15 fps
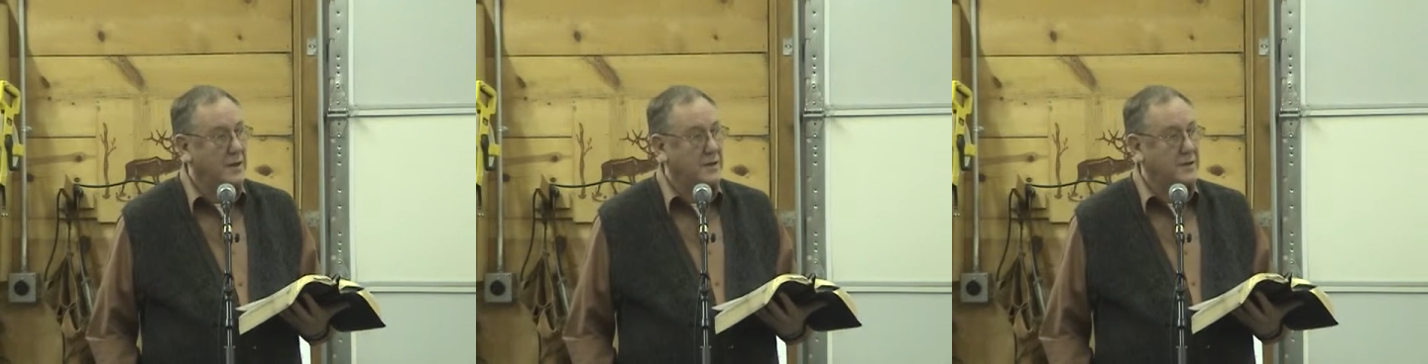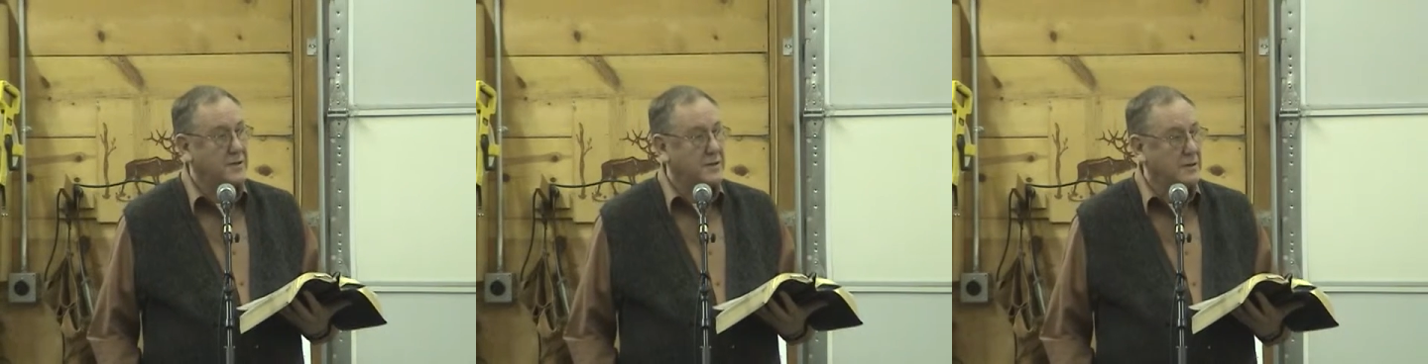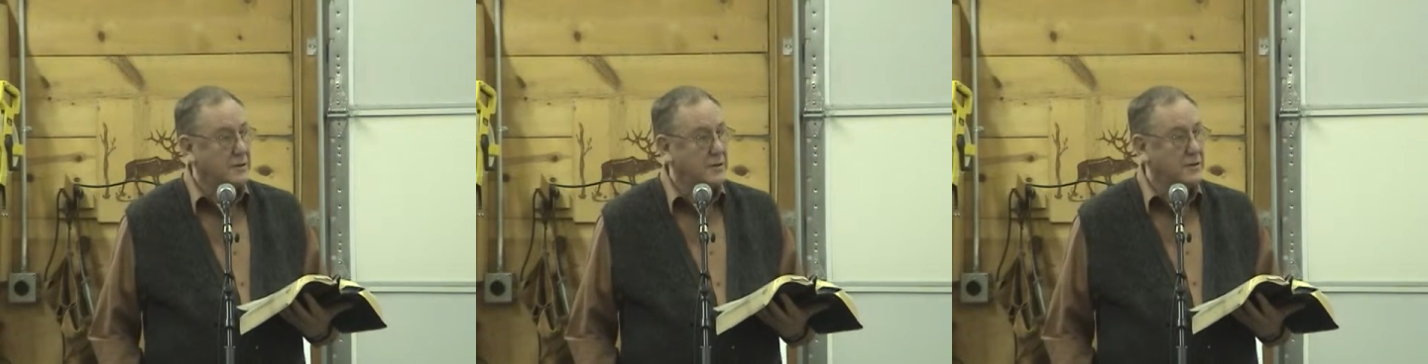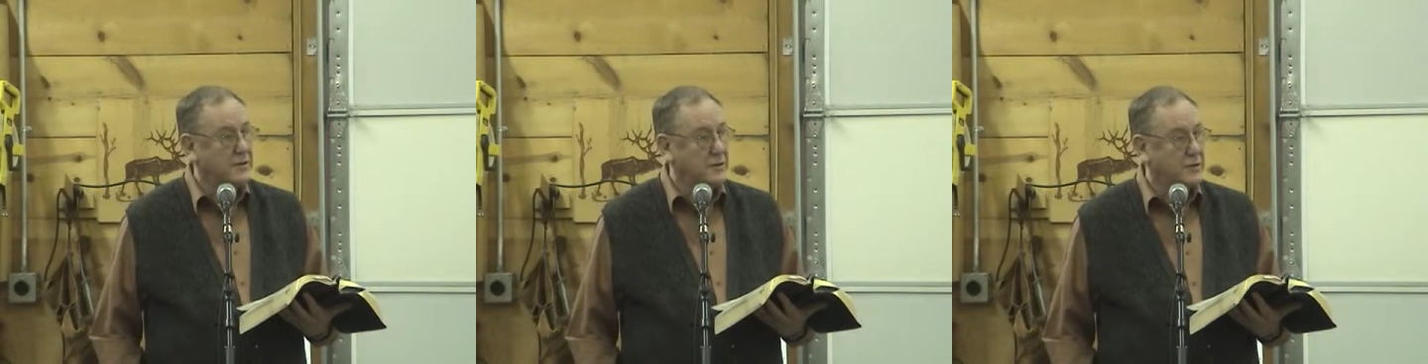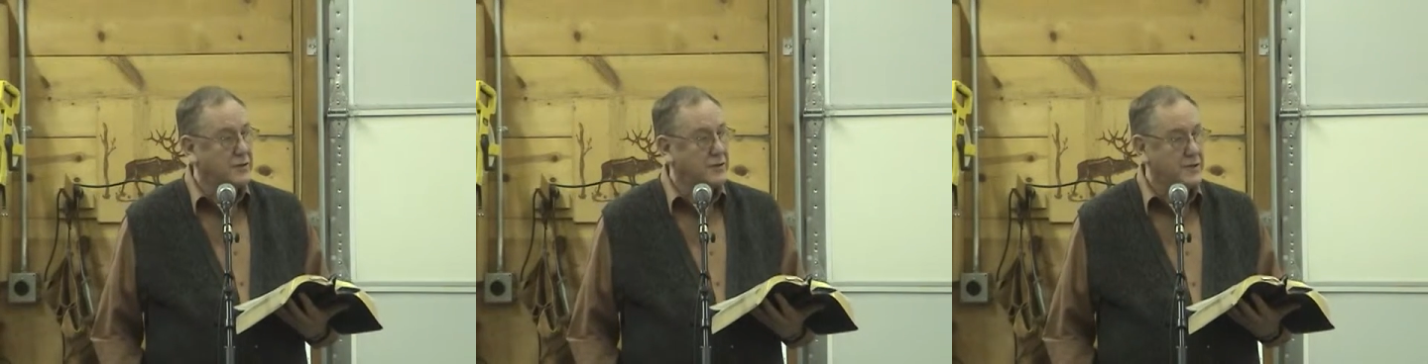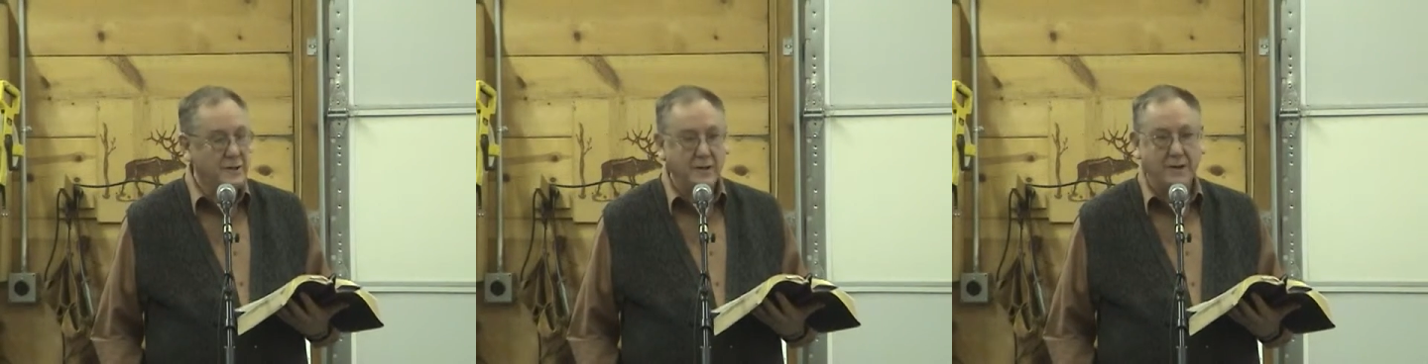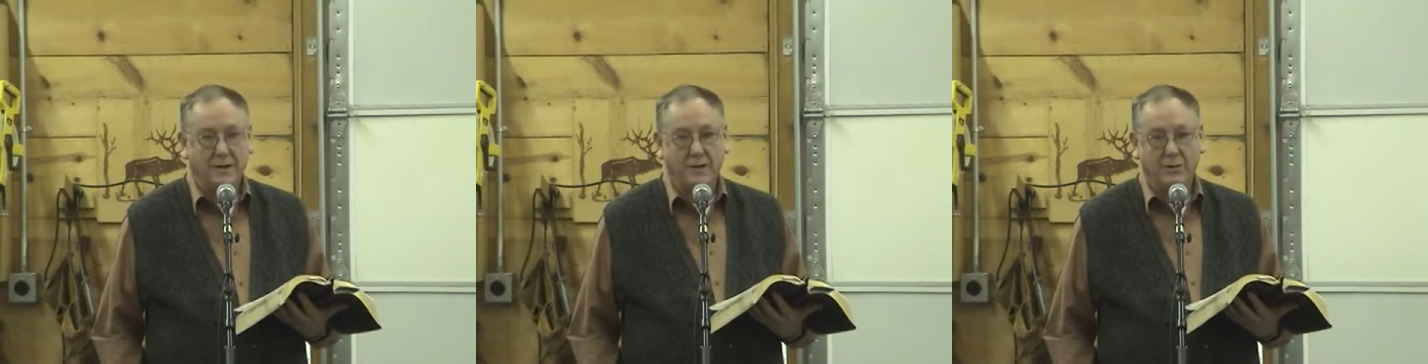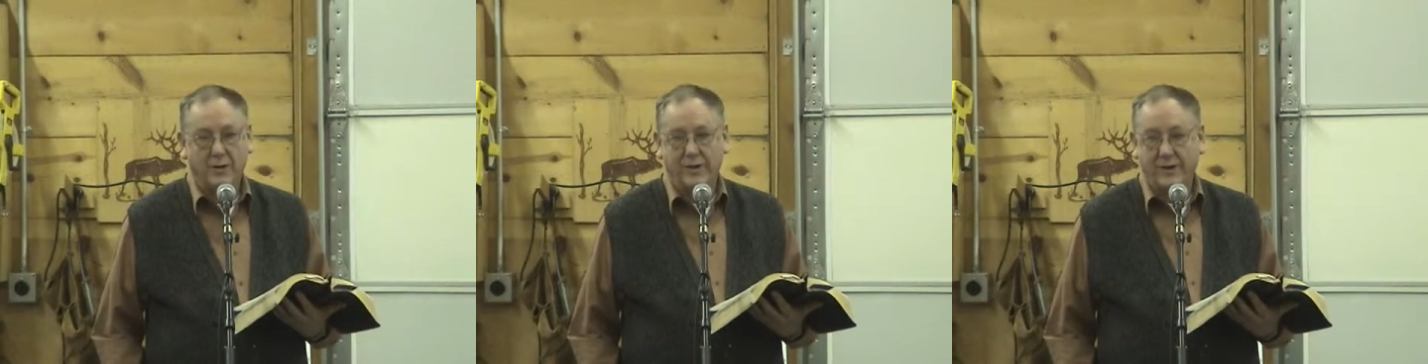start
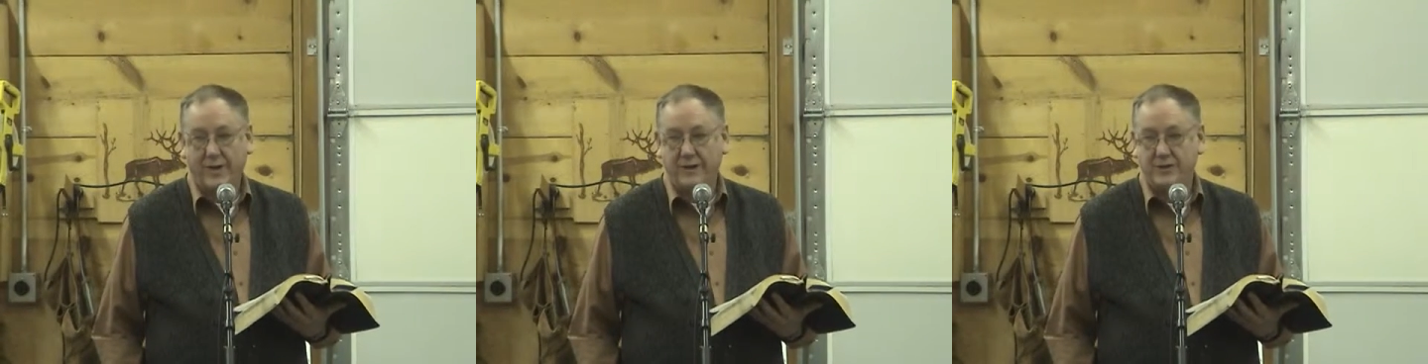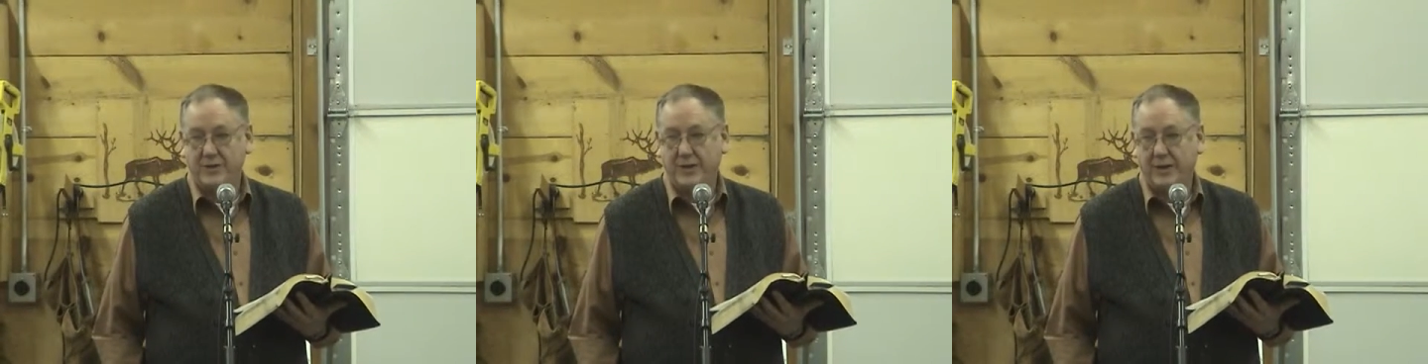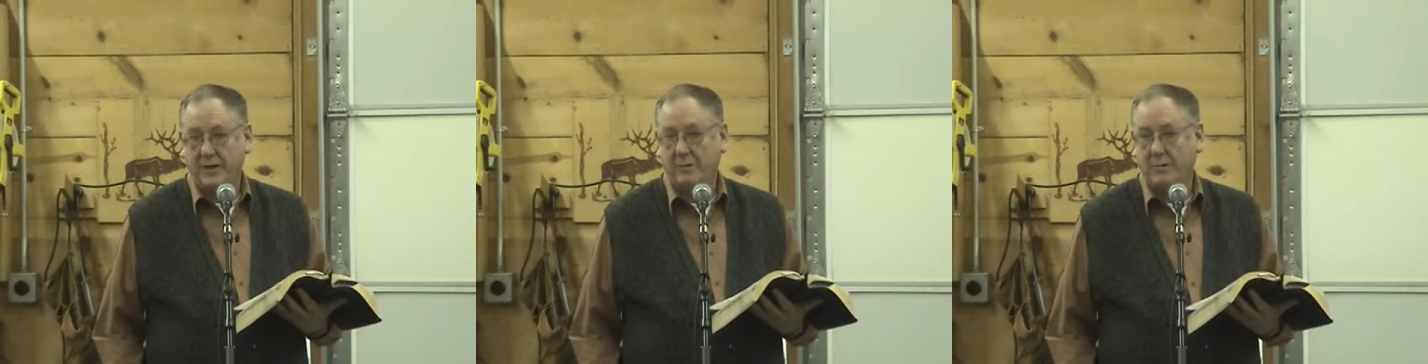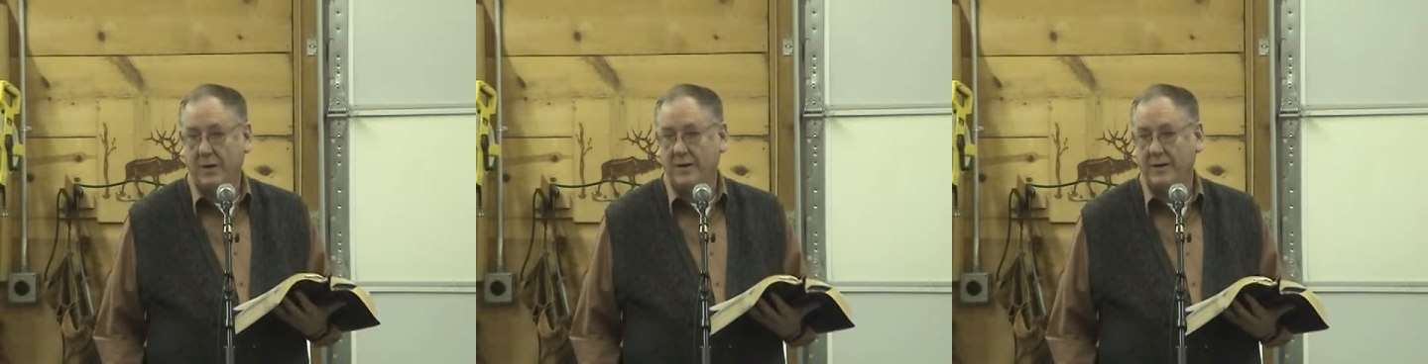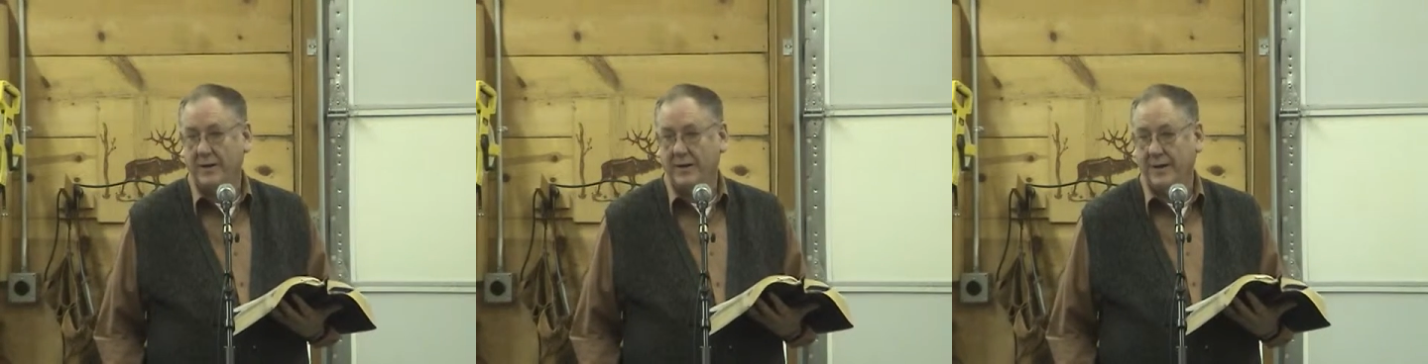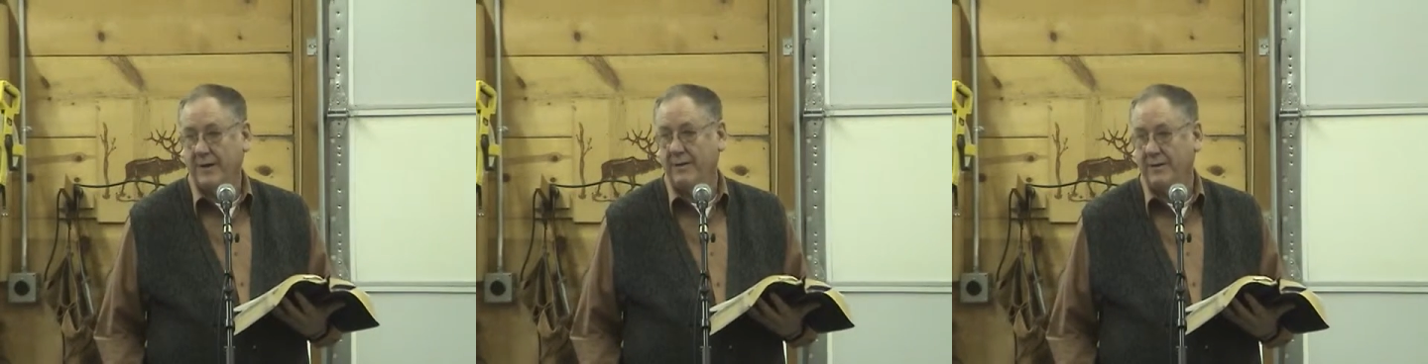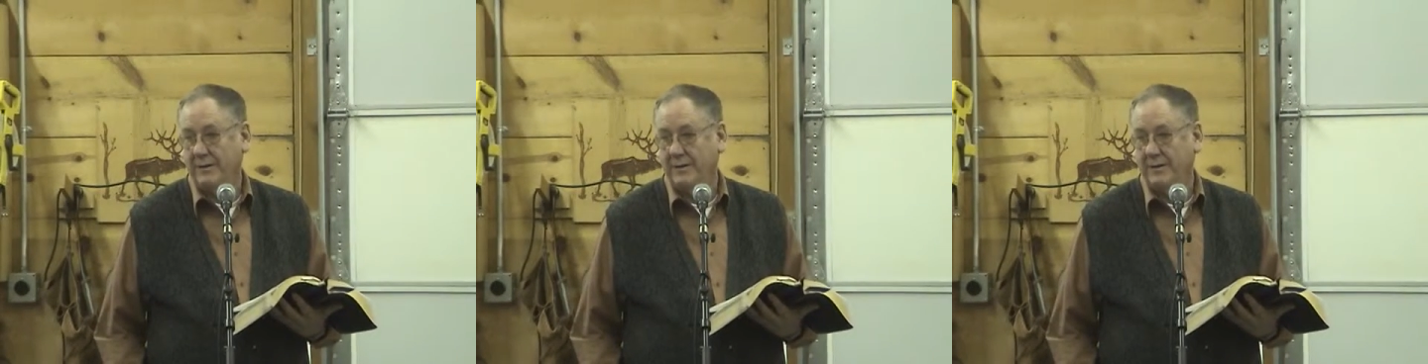associating with that jailbird now?